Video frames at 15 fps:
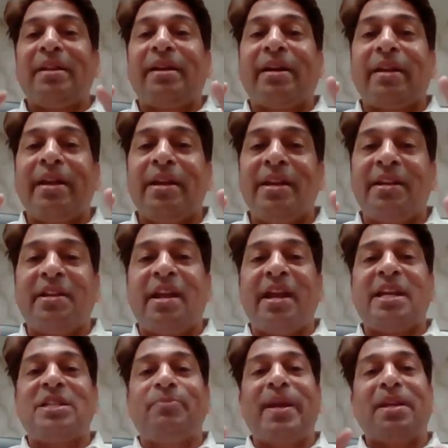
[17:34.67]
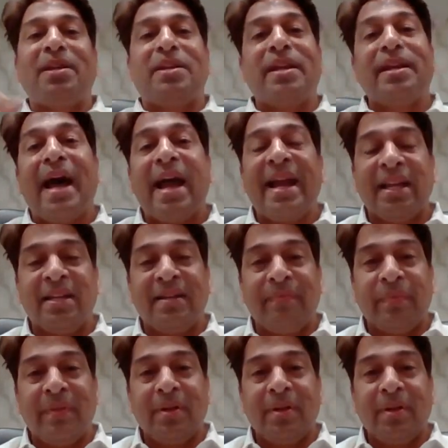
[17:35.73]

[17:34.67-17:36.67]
then credit is being denied.